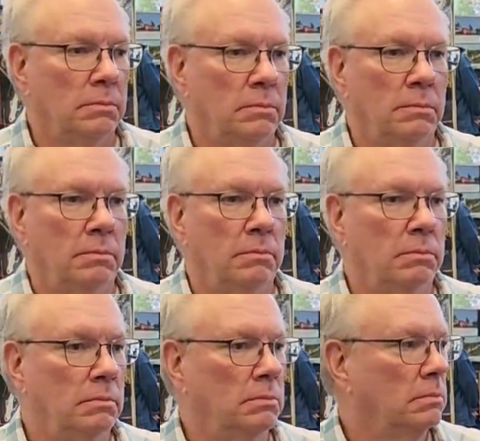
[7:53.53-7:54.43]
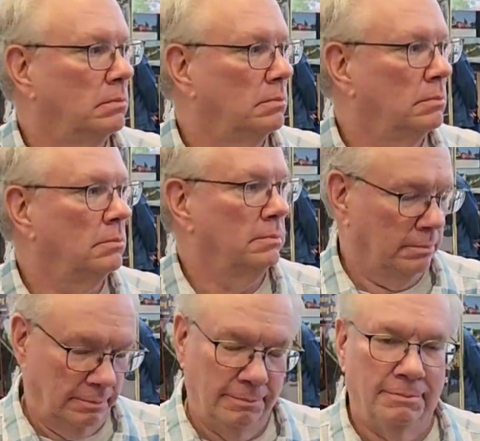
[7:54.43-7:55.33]

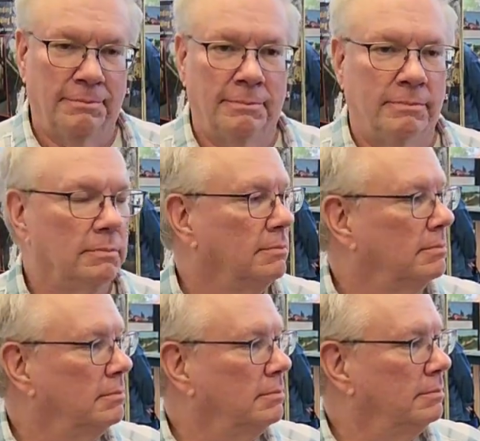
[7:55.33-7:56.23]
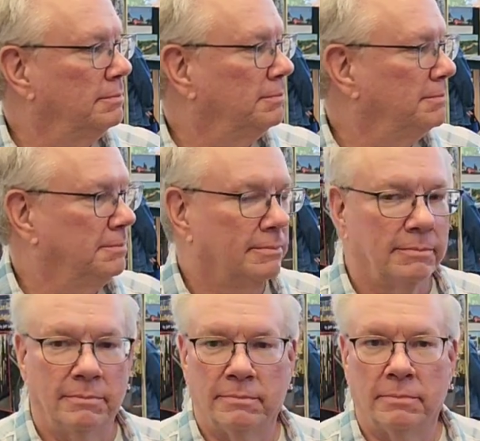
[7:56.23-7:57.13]

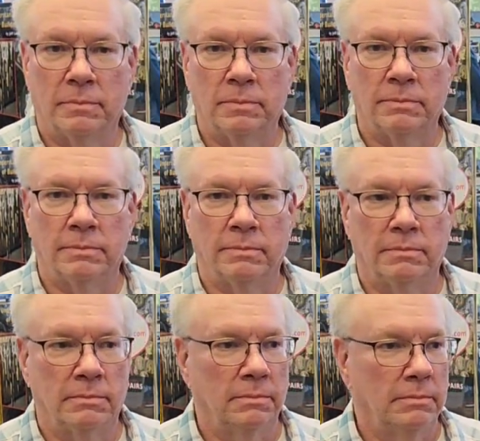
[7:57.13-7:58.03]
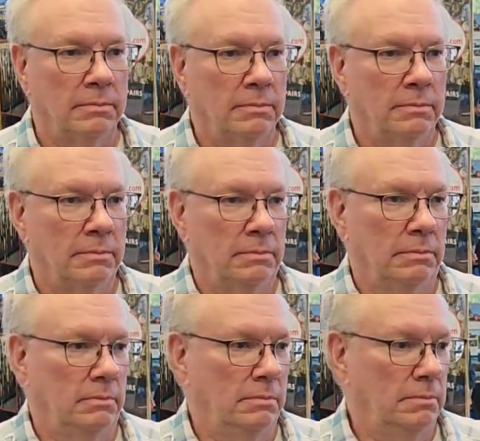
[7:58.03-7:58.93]

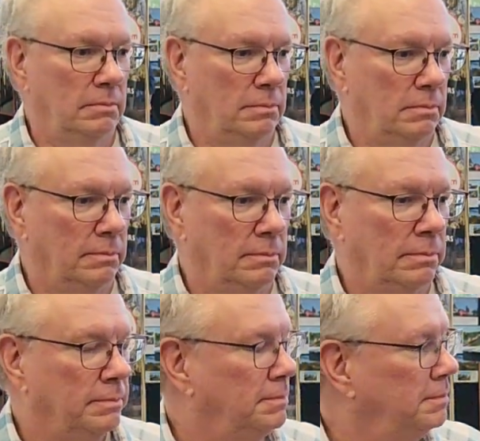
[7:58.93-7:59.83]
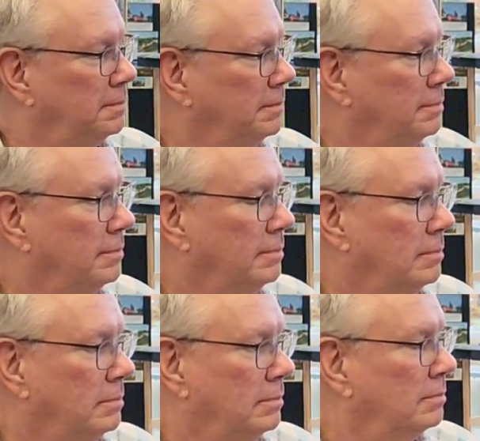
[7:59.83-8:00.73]

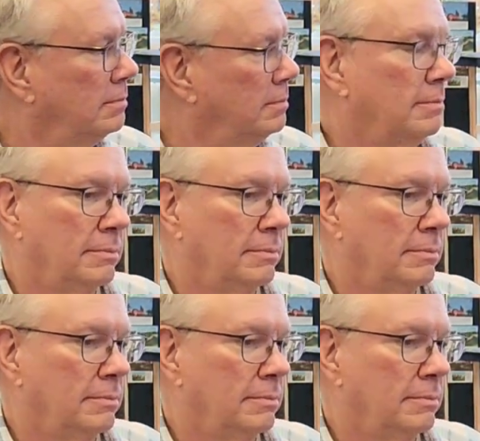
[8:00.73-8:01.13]
No words are spoken by the person on screen.